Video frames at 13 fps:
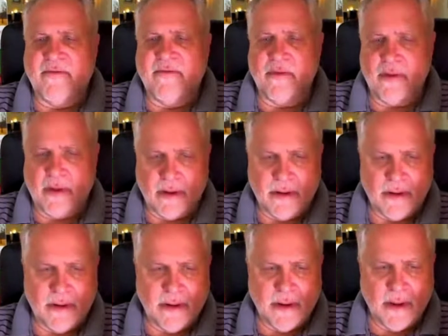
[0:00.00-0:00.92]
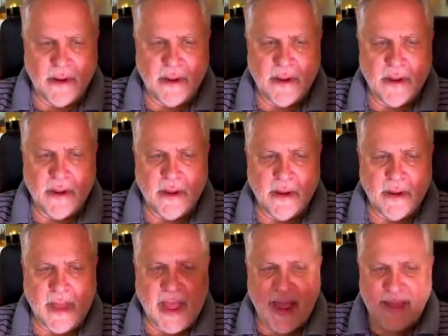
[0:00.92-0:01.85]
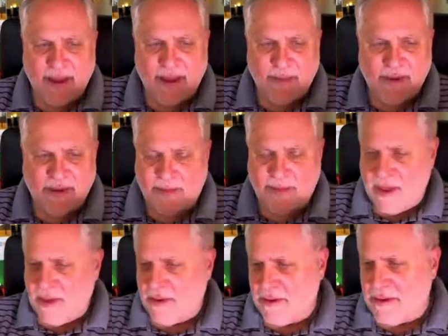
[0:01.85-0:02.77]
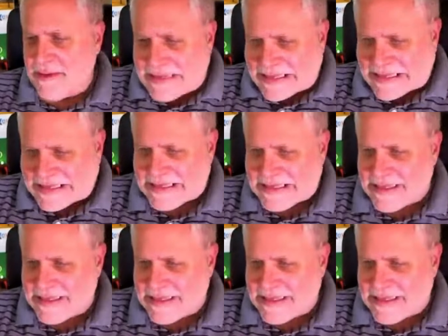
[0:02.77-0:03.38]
all, and I misspelled. Ugh,